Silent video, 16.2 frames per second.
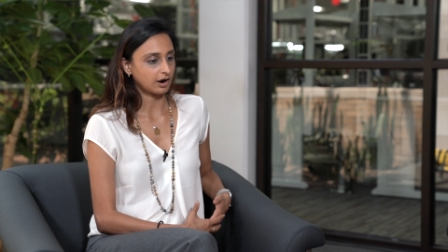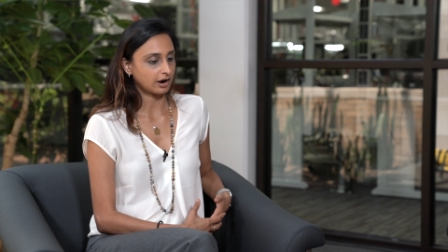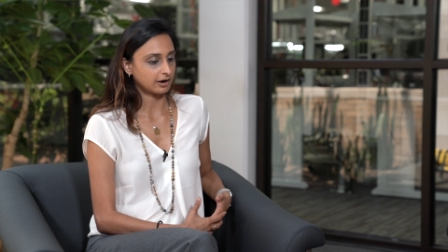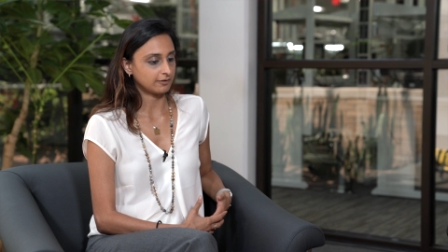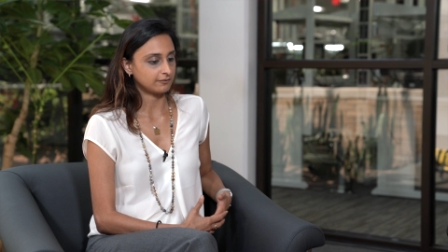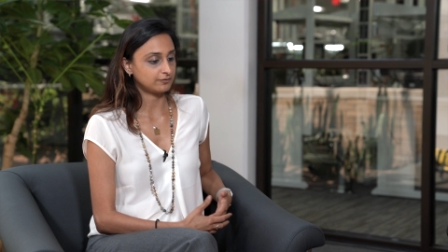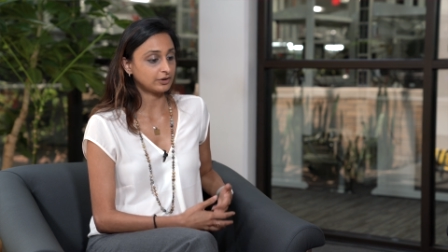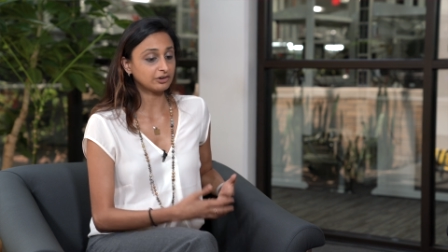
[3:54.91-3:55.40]

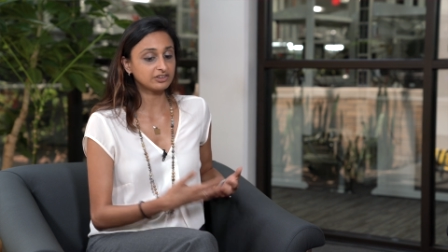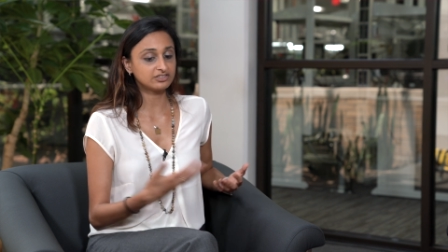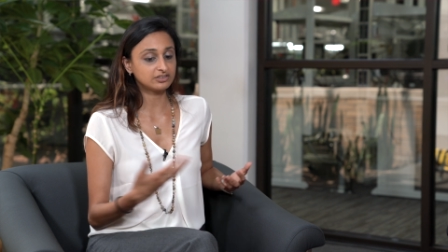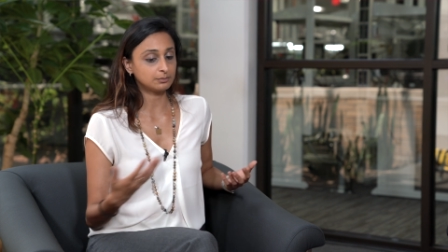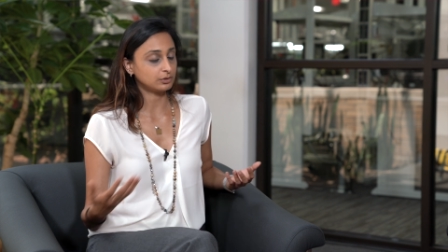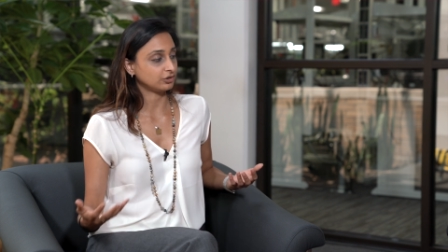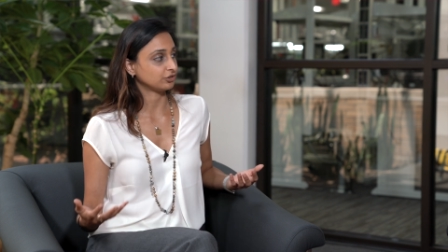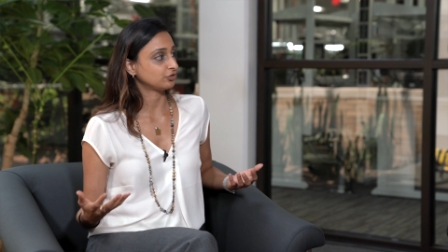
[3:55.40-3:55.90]
are very
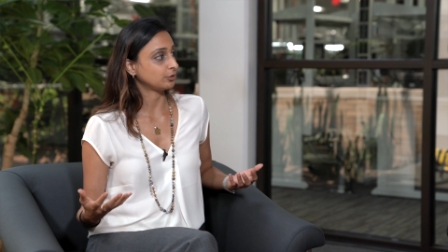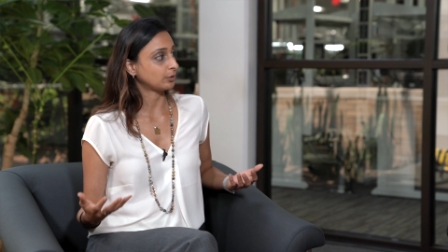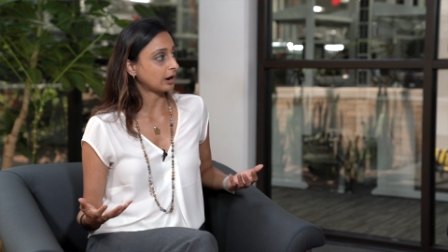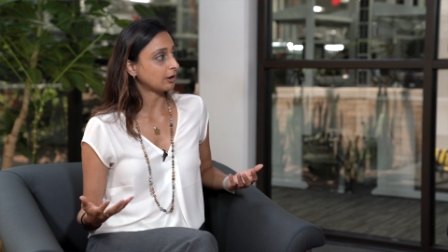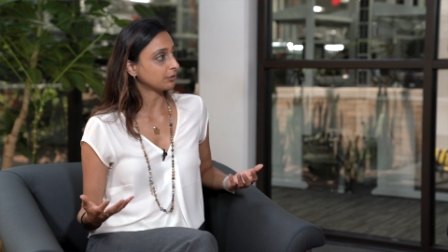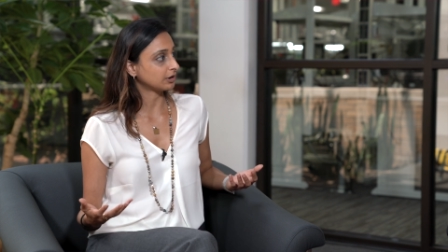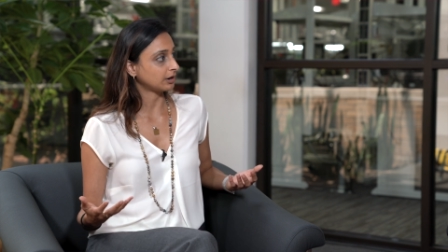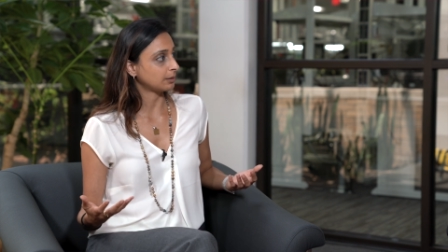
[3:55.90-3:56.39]
similar to
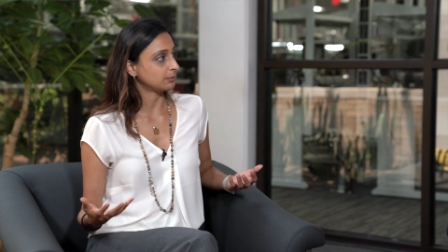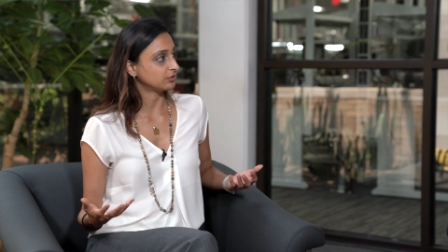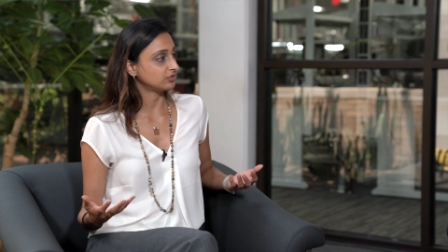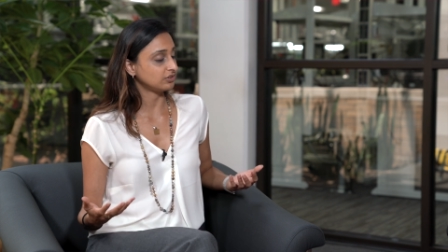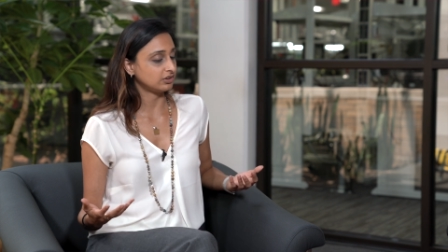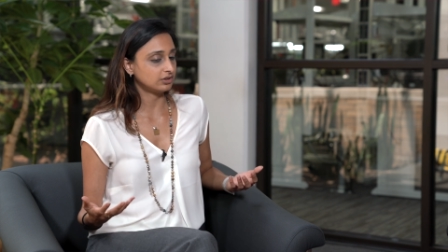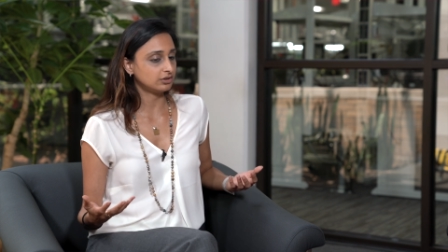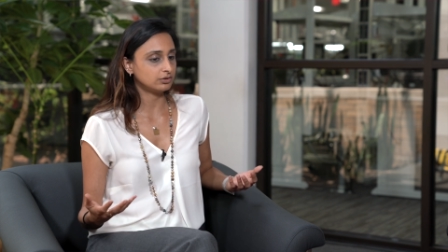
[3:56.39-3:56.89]
our M
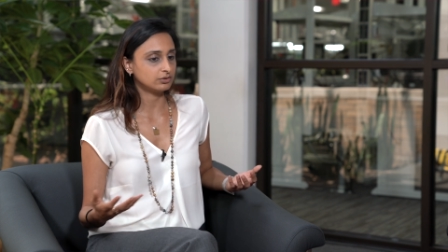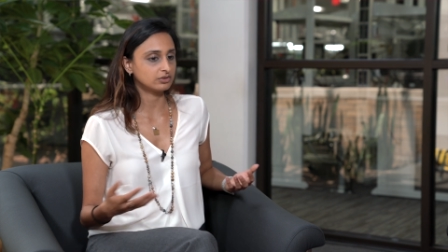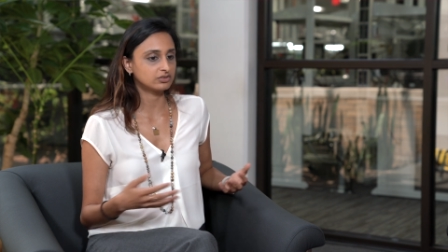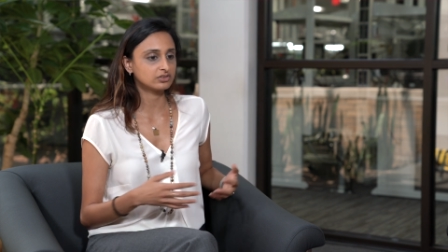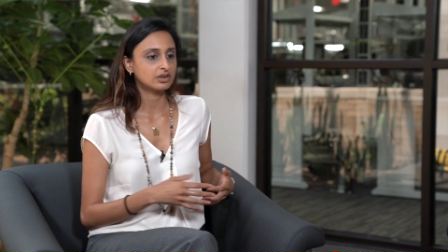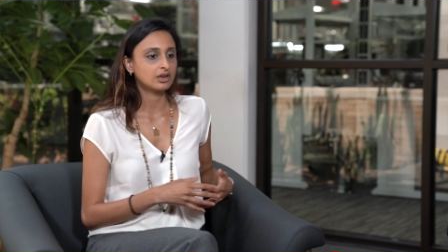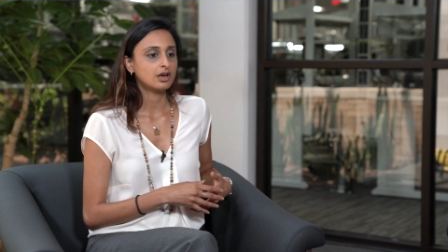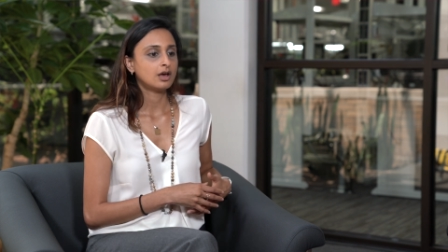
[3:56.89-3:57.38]
C
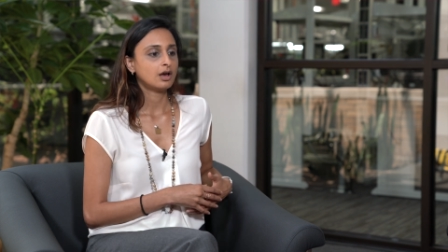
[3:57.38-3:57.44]
Us,